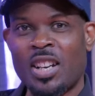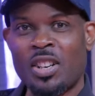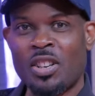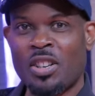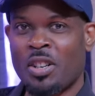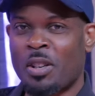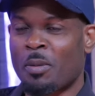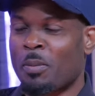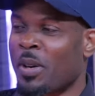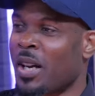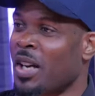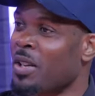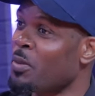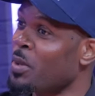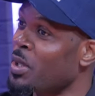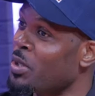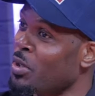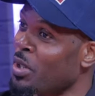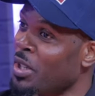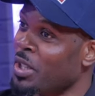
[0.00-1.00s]
I know, but
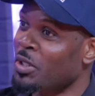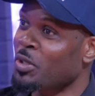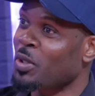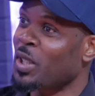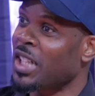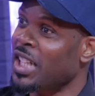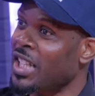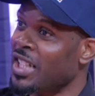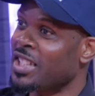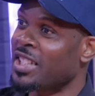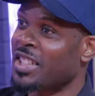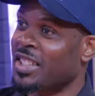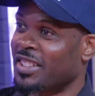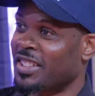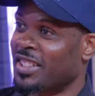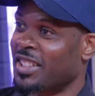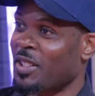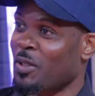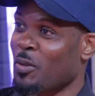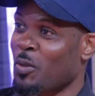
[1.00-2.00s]
we're talking to a
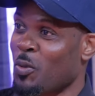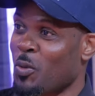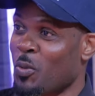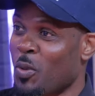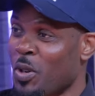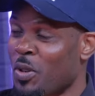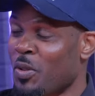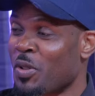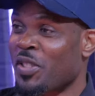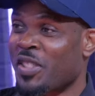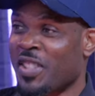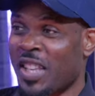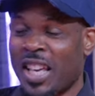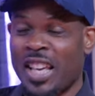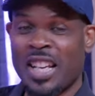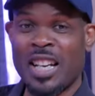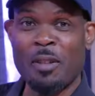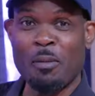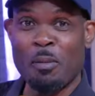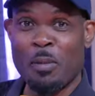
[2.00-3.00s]
legend. What you
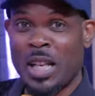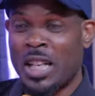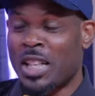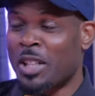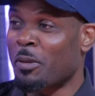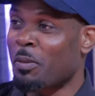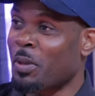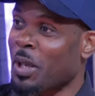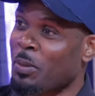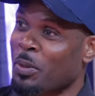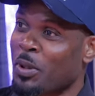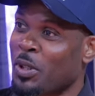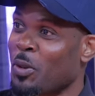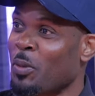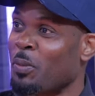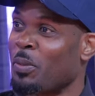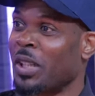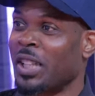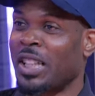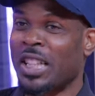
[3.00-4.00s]
saying, million people,
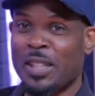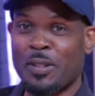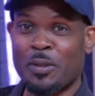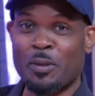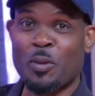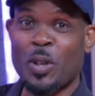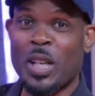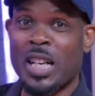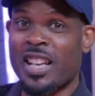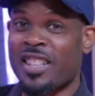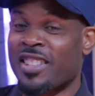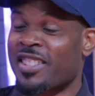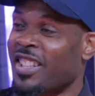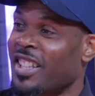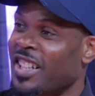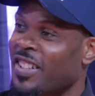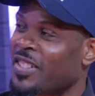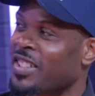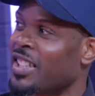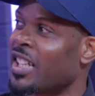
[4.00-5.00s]
they'll believe. When I
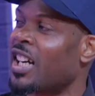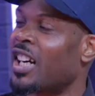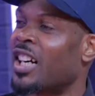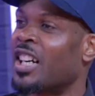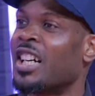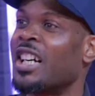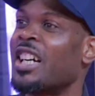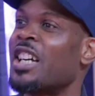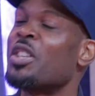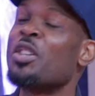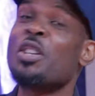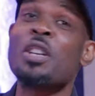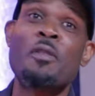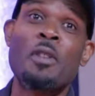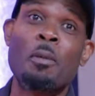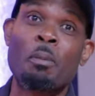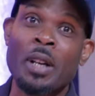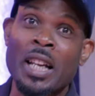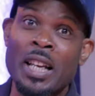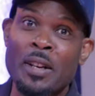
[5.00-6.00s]
say, they say, you
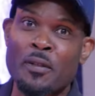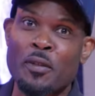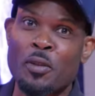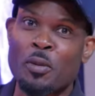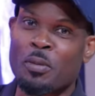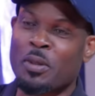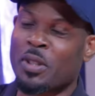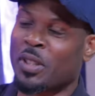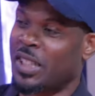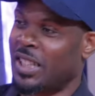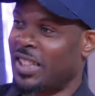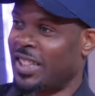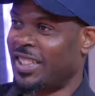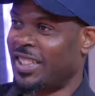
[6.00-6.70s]
never play football.